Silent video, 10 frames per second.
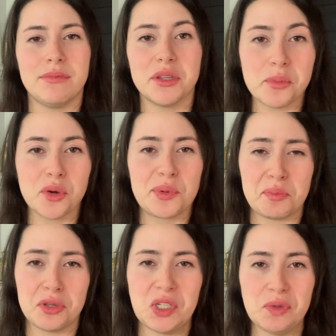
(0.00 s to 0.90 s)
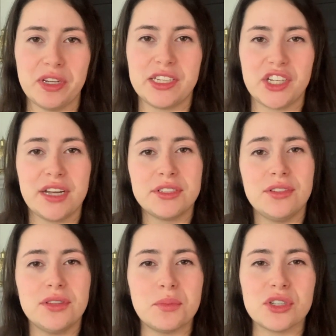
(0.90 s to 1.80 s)
The more people you reach out
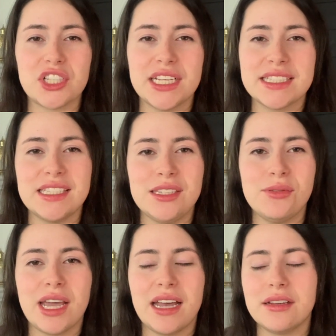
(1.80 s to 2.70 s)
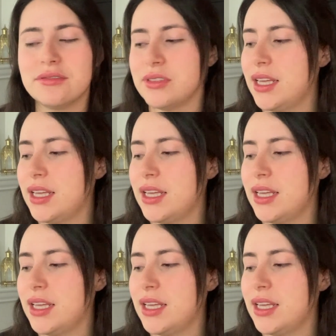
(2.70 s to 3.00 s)
to, the more chances you have